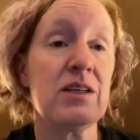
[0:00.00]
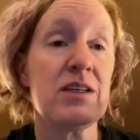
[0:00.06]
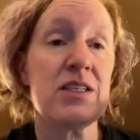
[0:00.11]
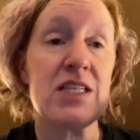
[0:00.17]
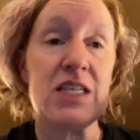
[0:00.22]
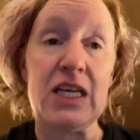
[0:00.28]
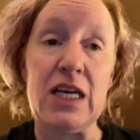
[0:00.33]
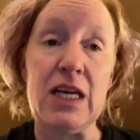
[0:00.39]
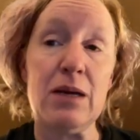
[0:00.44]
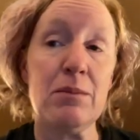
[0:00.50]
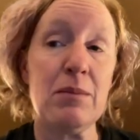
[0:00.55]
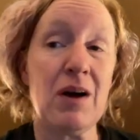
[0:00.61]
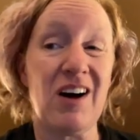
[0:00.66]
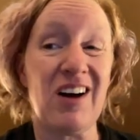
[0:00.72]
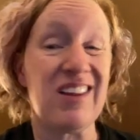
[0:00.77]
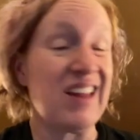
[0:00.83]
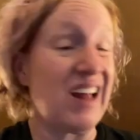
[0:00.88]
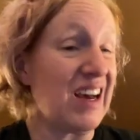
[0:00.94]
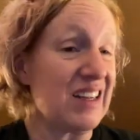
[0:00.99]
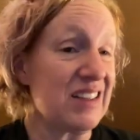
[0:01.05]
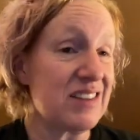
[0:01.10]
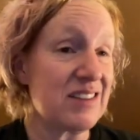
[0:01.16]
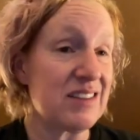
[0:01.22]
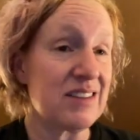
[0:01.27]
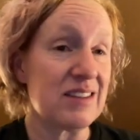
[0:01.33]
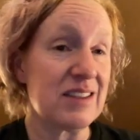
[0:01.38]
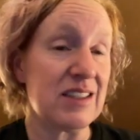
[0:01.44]
team a
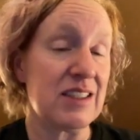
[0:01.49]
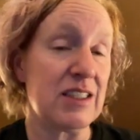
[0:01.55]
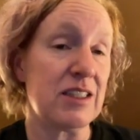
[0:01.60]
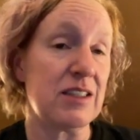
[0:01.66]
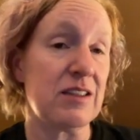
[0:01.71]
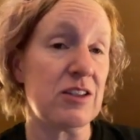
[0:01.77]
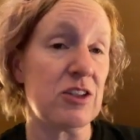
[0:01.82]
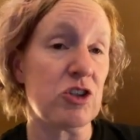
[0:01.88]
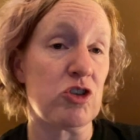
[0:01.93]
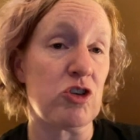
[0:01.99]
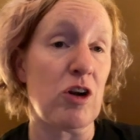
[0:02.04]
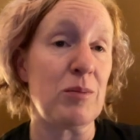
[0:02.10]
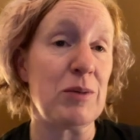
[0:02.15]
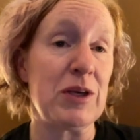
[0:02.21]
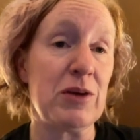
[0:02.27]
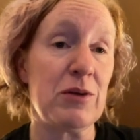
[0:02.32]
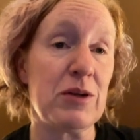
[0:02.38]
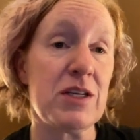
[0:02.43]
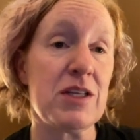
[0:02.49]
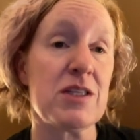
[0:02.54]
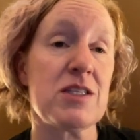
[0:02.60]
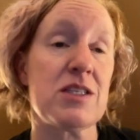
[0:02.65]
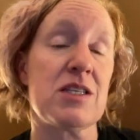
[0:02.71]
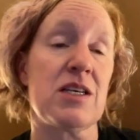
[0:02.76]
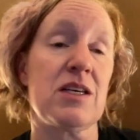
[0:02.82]
lot in the trauma units,